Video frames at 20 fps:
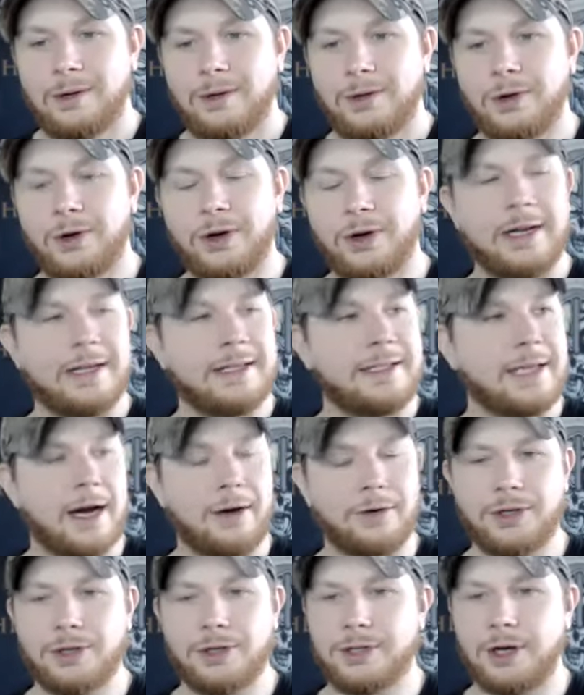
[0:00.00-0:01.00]
You're going to
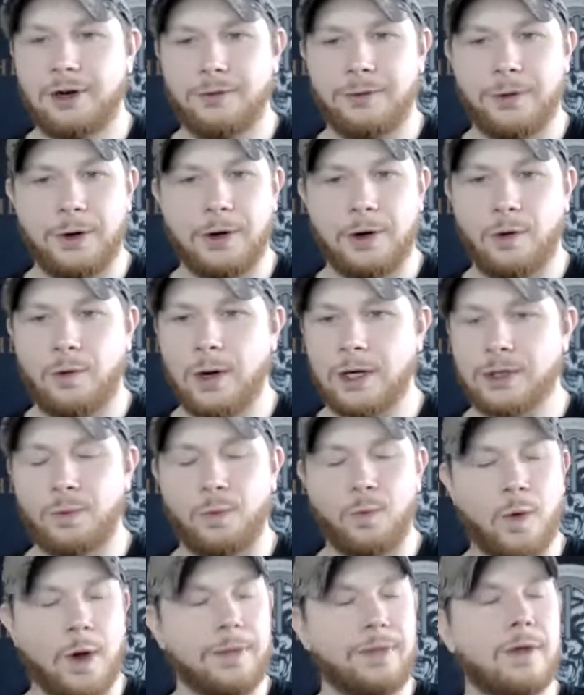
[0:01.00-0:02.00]
doubt yourself. You're going to
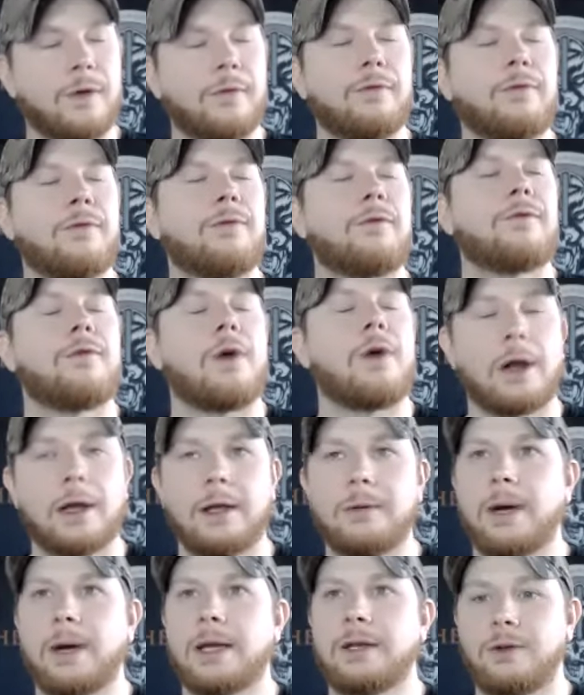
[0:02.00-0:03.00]
question what the fuck
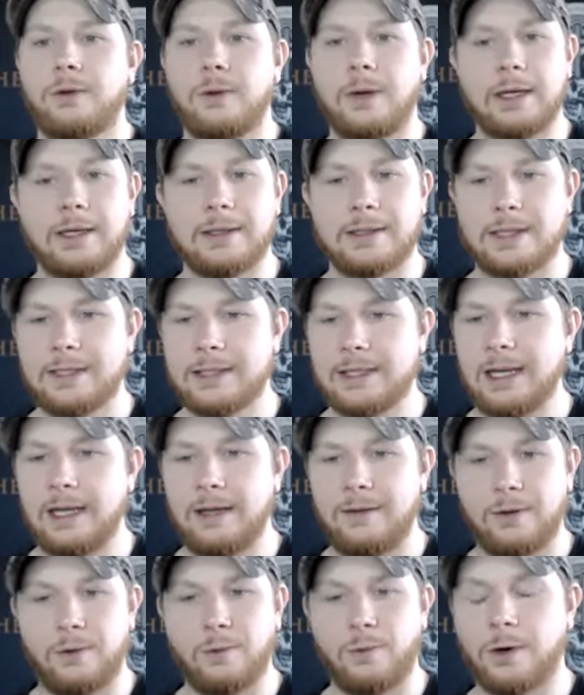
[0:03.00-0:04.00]
am I doing? Is this
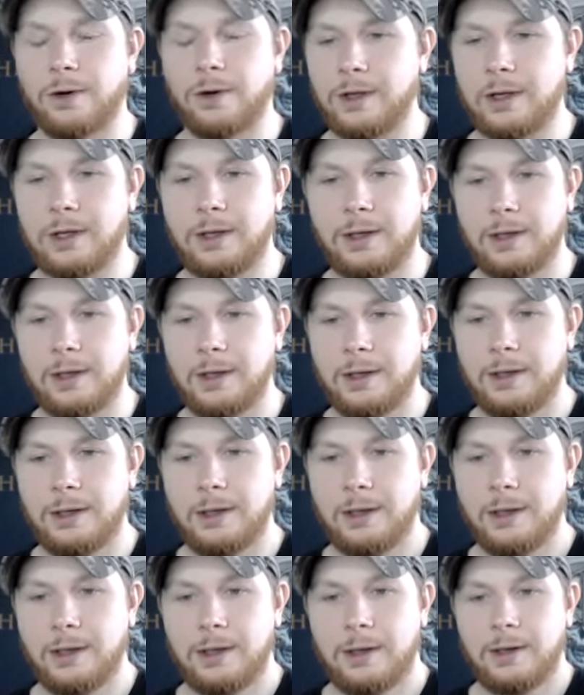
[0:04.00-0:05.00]
even worth it?
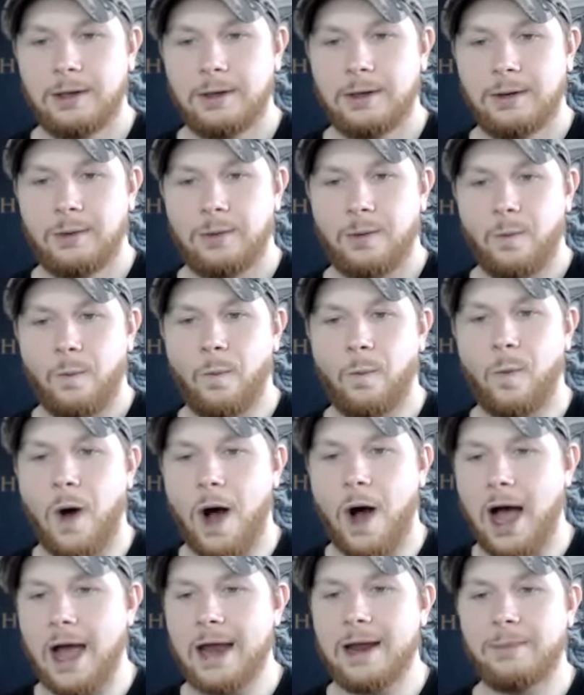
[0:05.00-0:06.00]

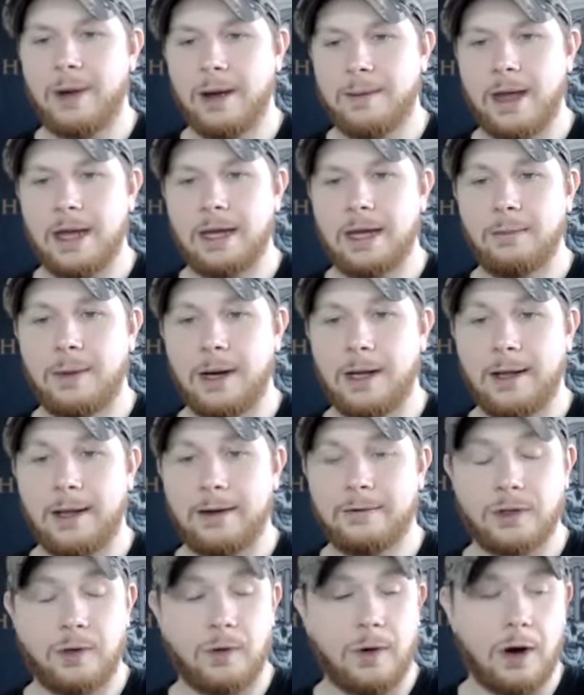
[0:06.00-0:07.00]
Why am I making my
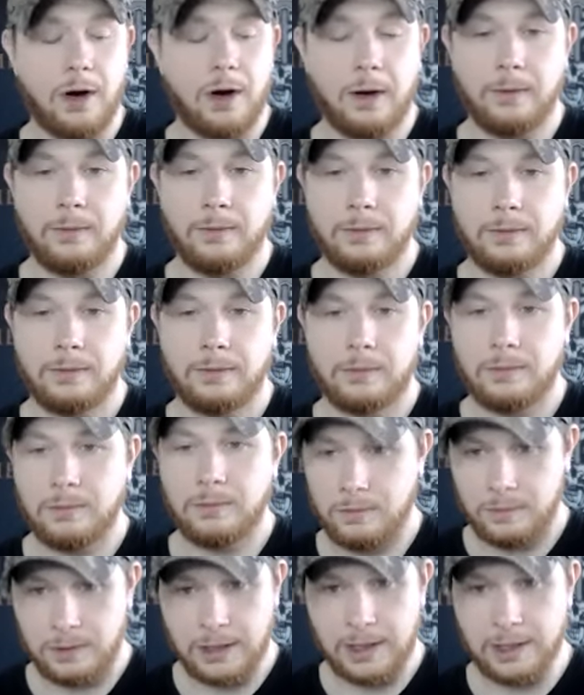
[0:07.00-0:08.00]
life so hard?
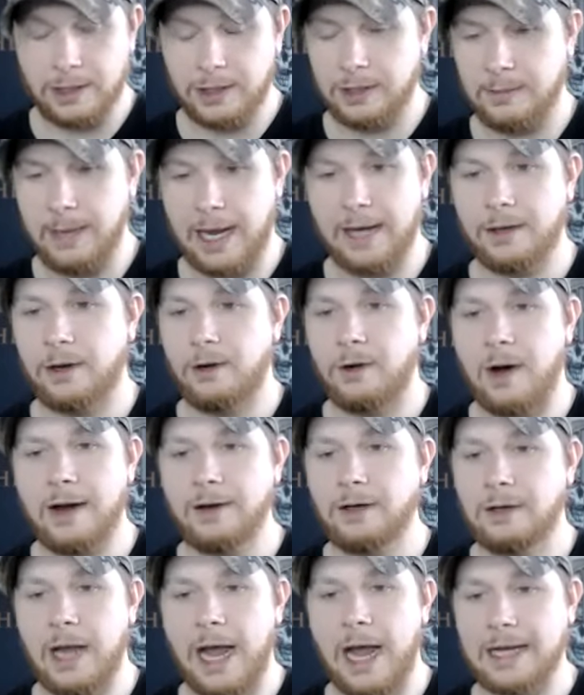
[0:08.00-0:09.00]
Tish and Matt know
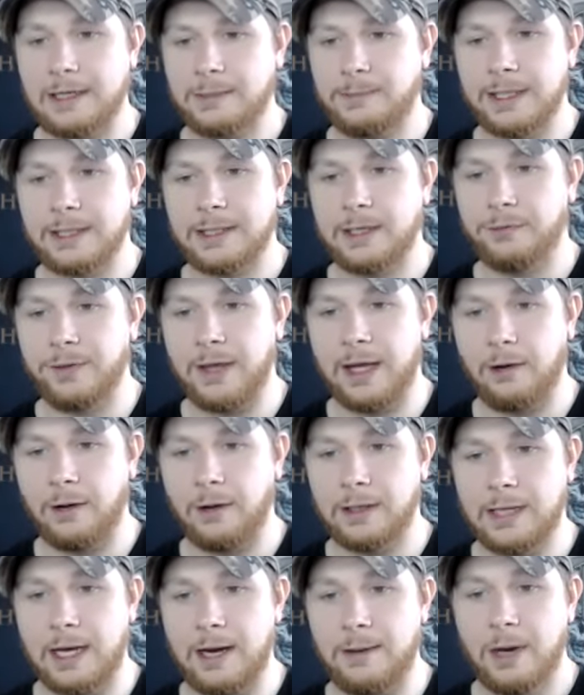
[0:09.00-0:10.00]
I ask myself that all
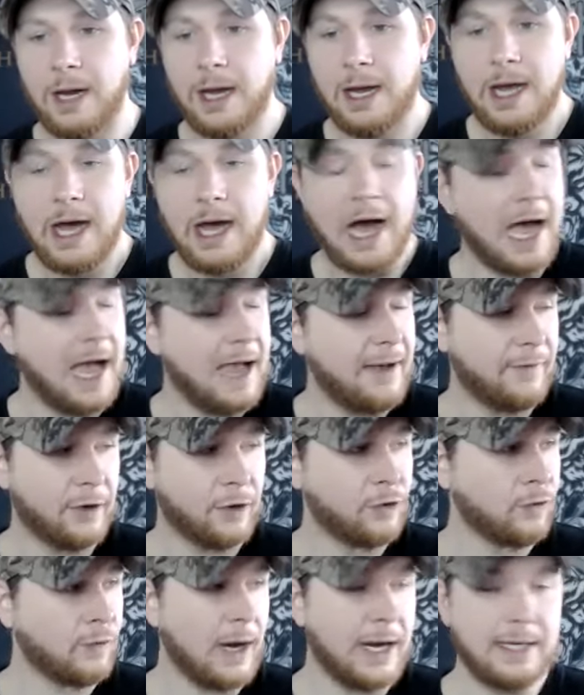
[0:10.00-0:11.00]
the time. I have a
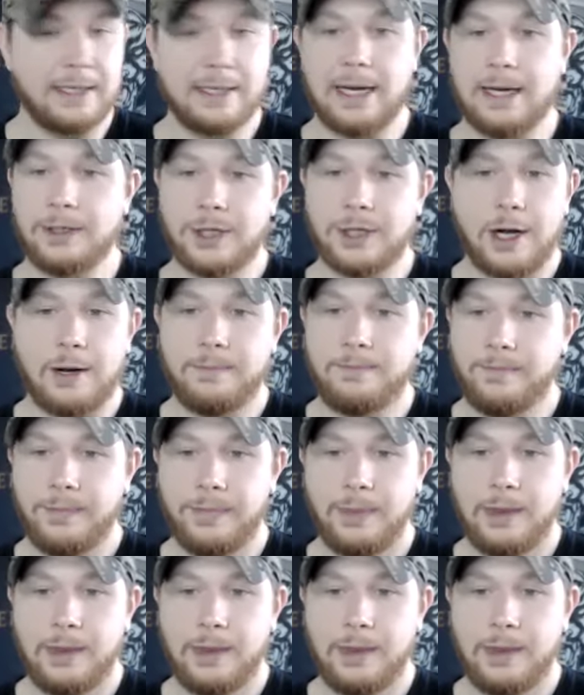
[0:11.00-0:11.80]
great day job.